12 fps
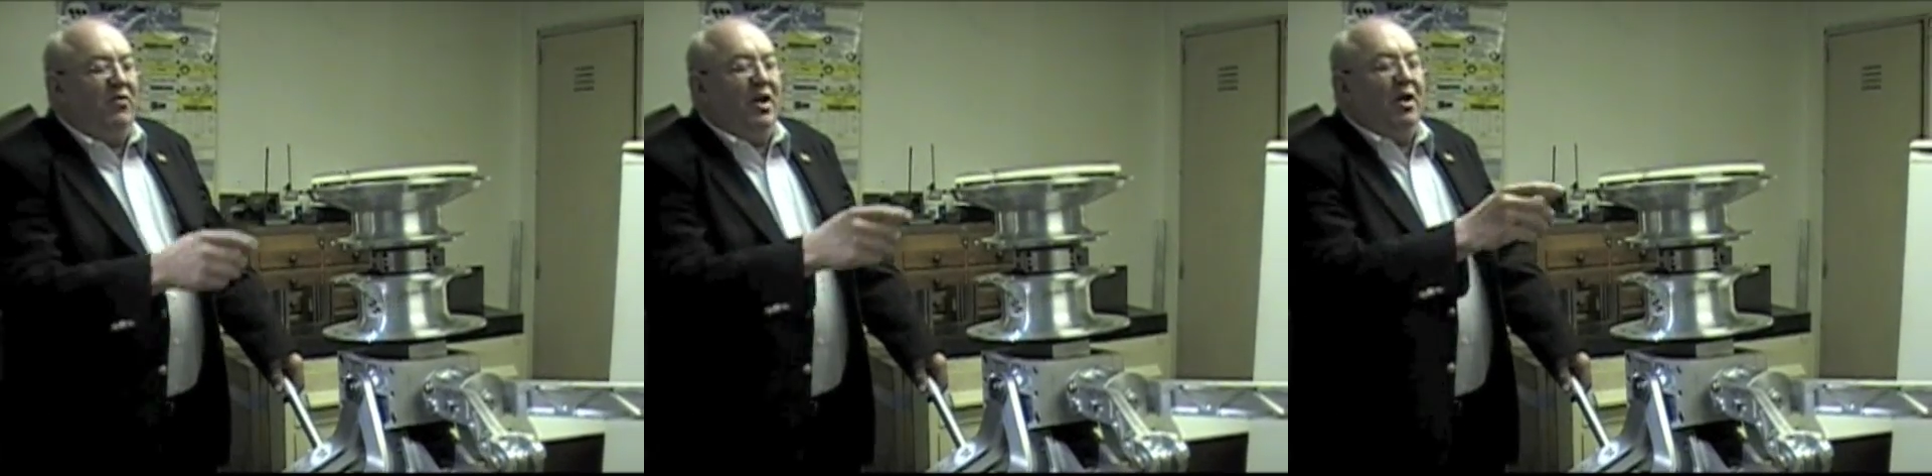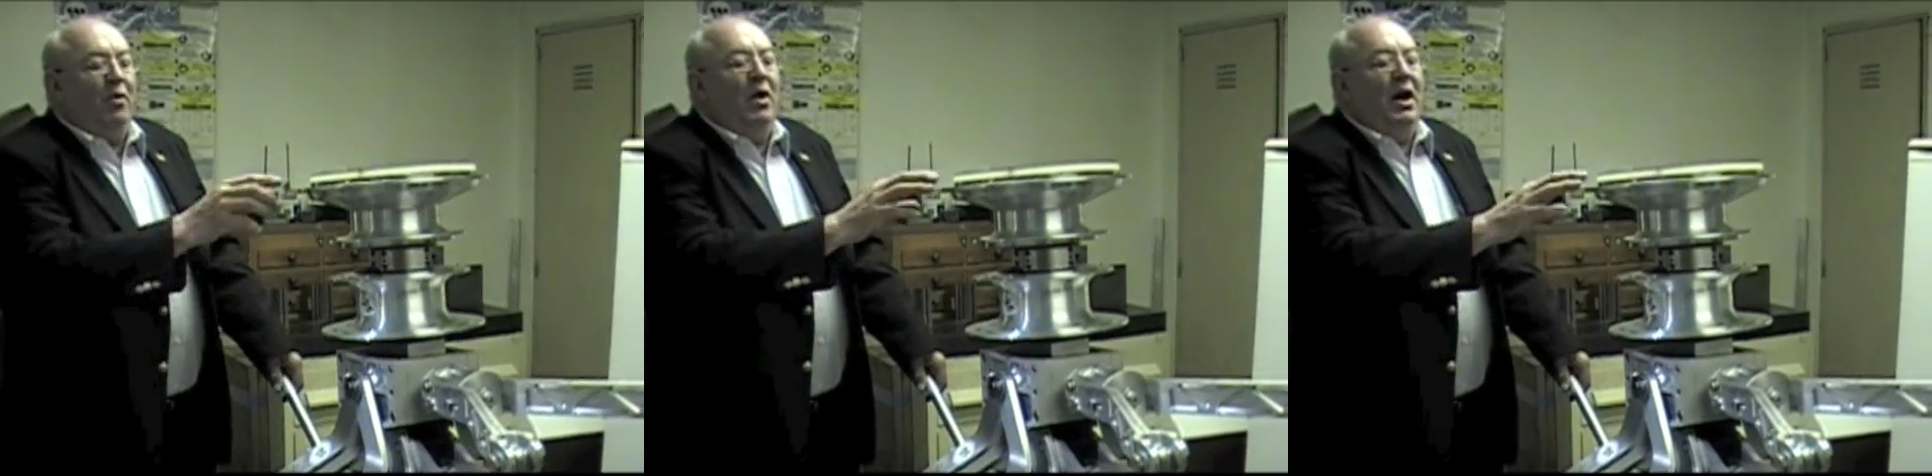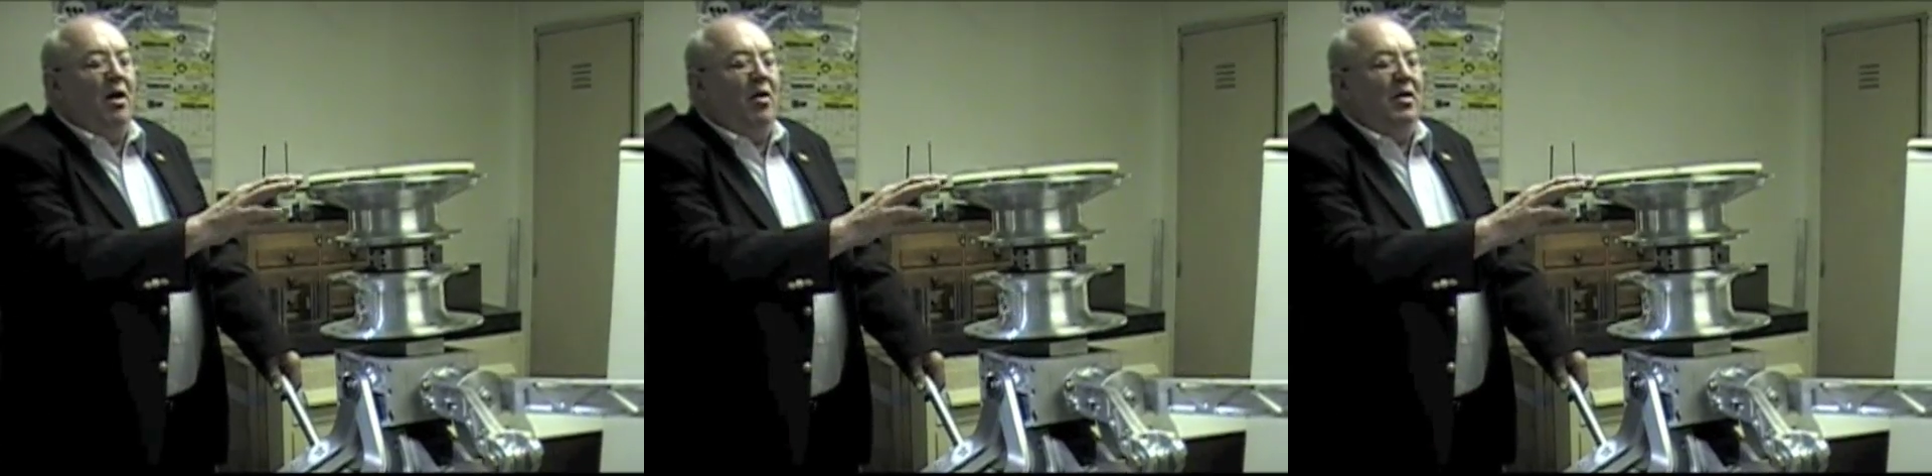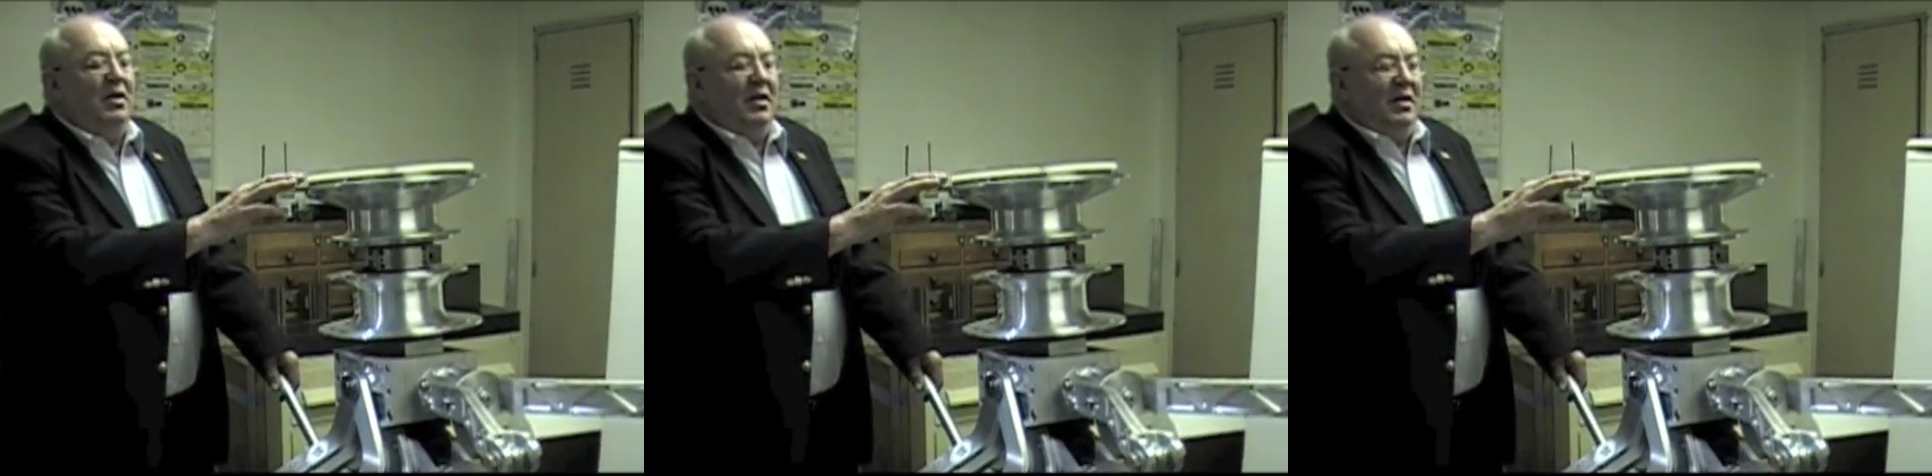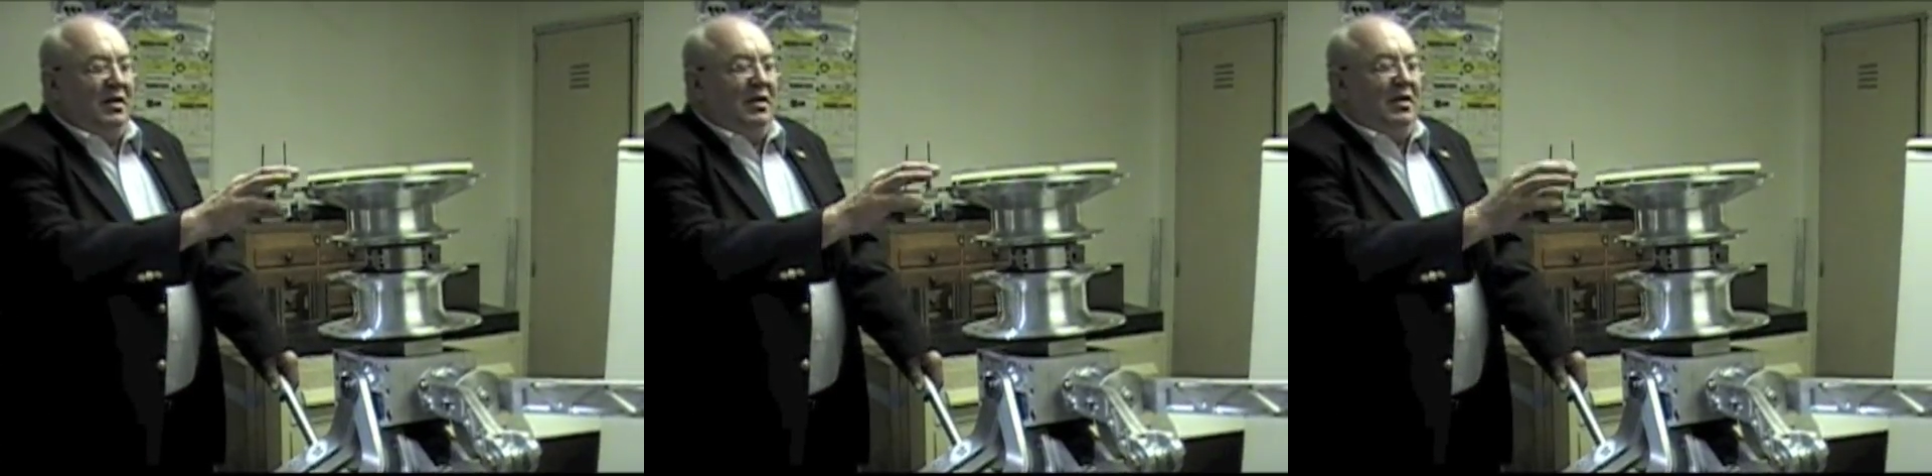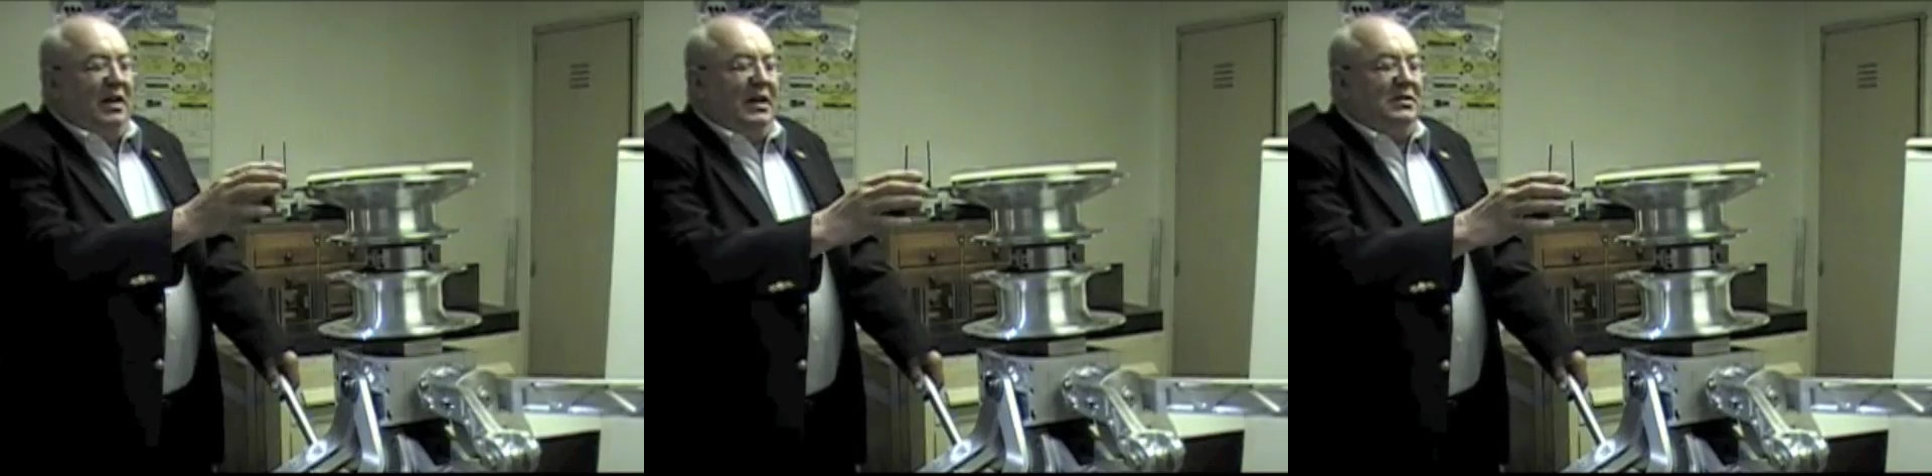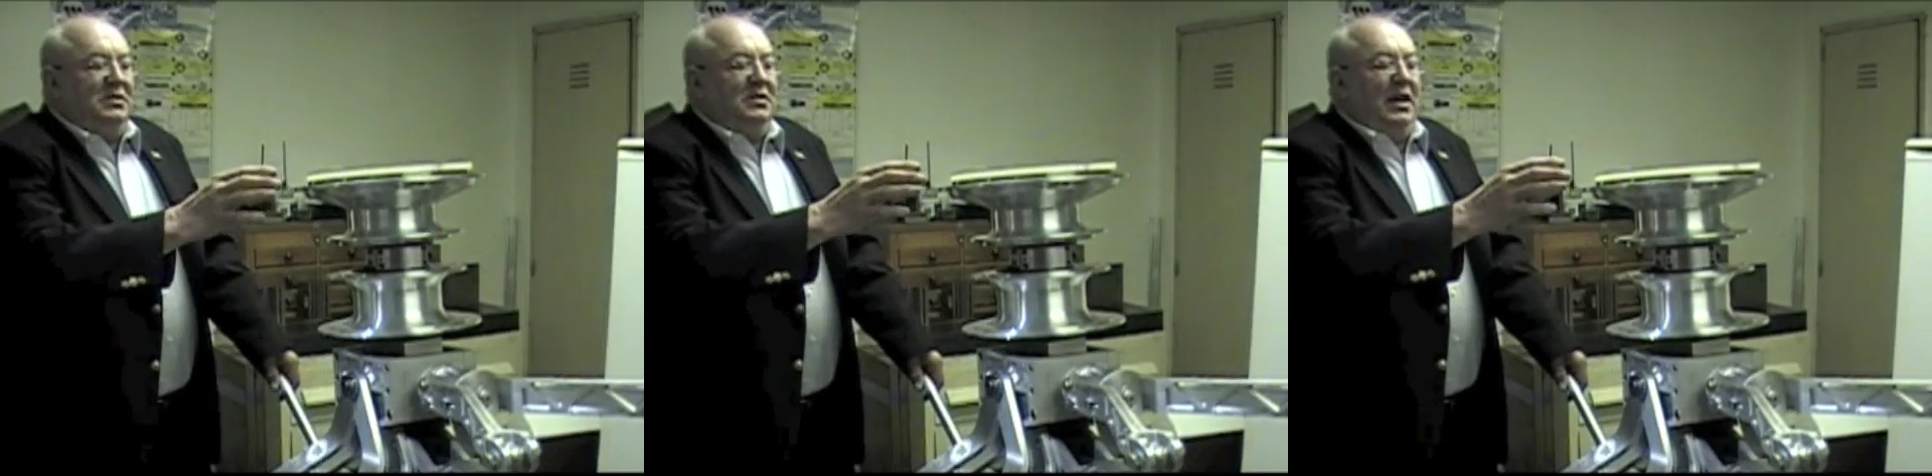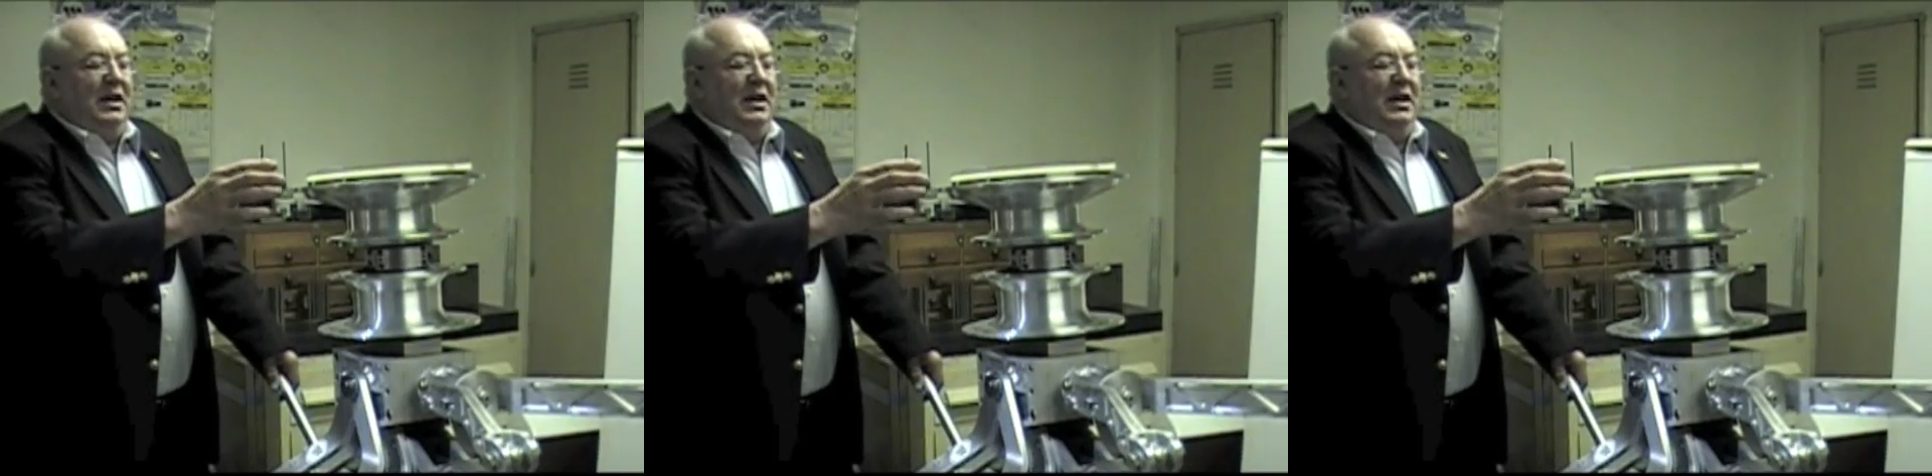very well as